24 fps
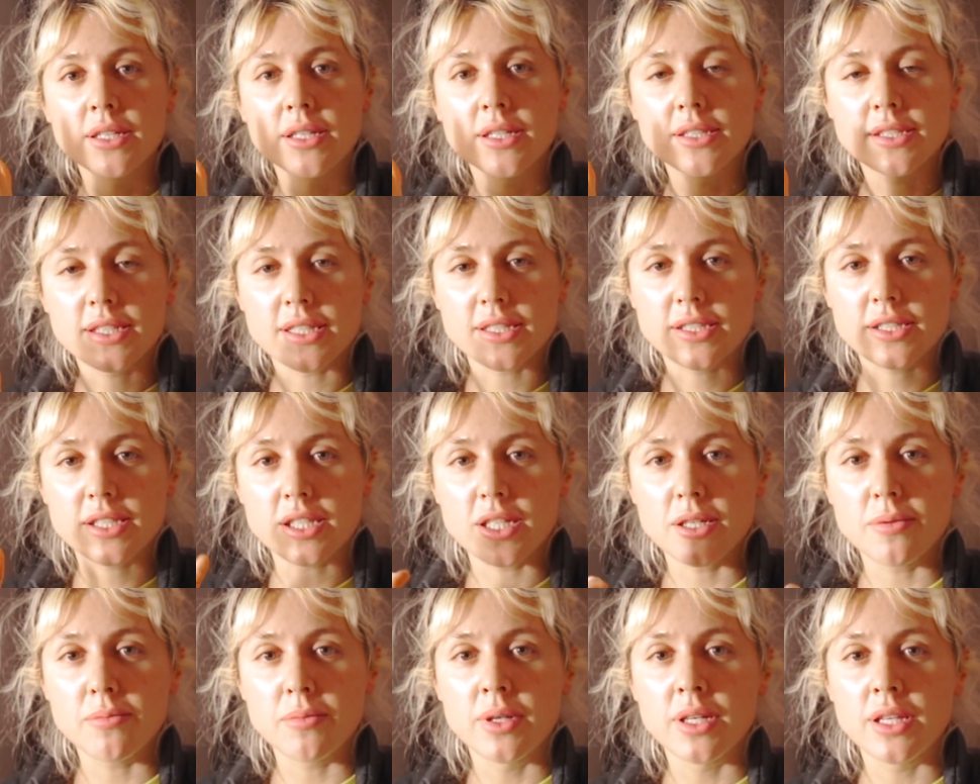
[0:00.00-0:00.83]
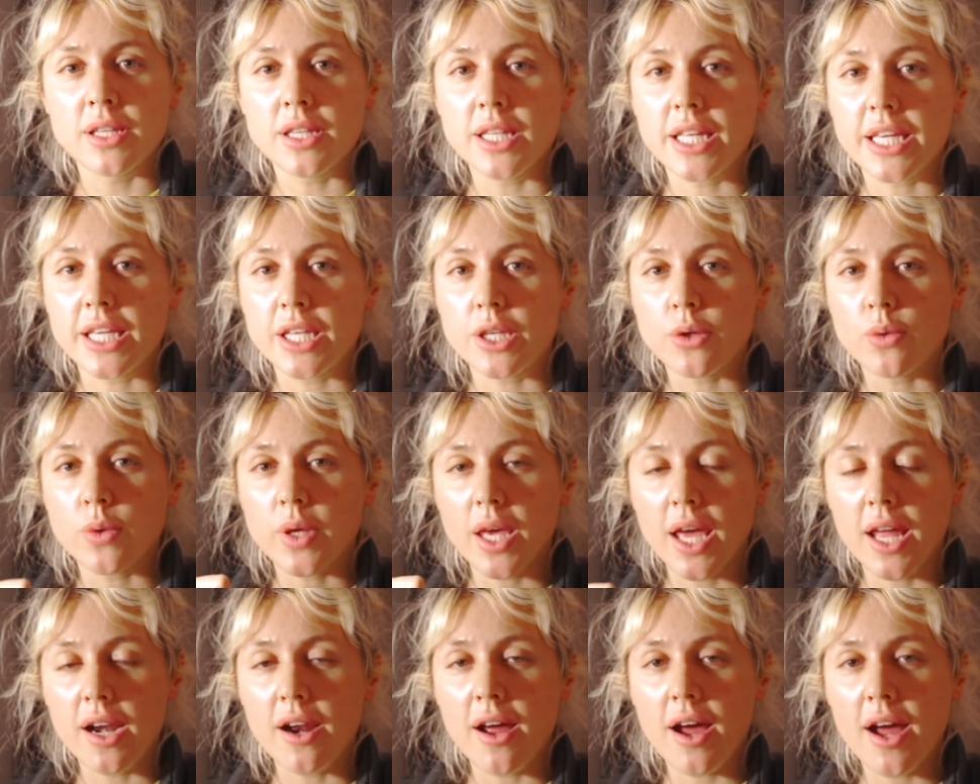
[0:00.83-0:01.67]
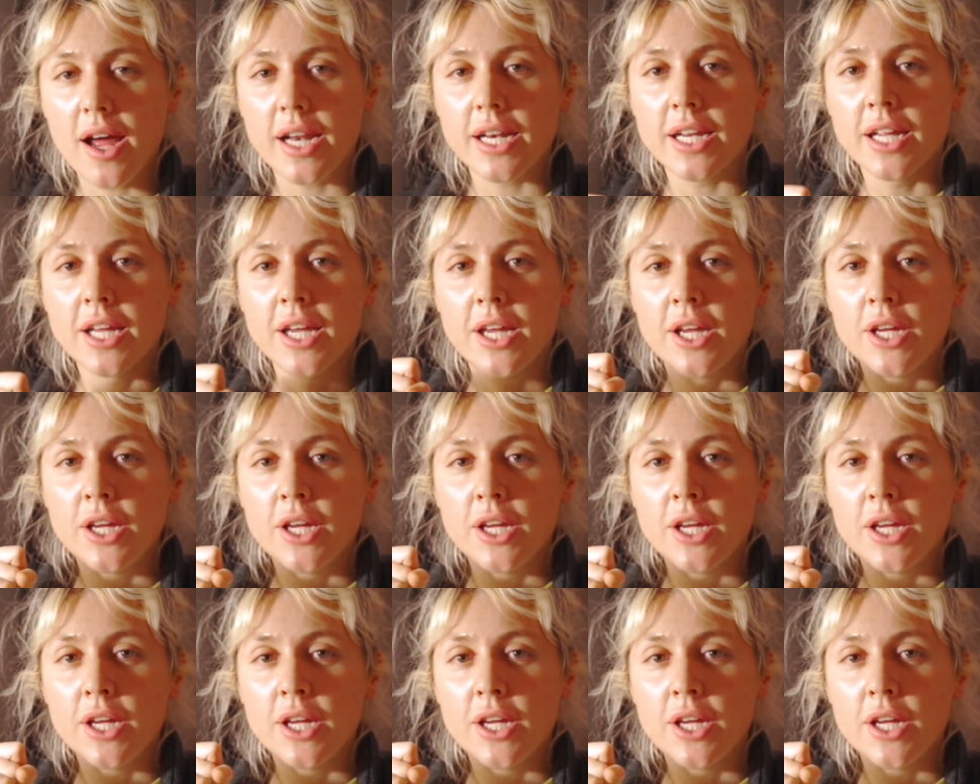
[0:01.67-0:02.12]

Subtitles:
system. Like you get on,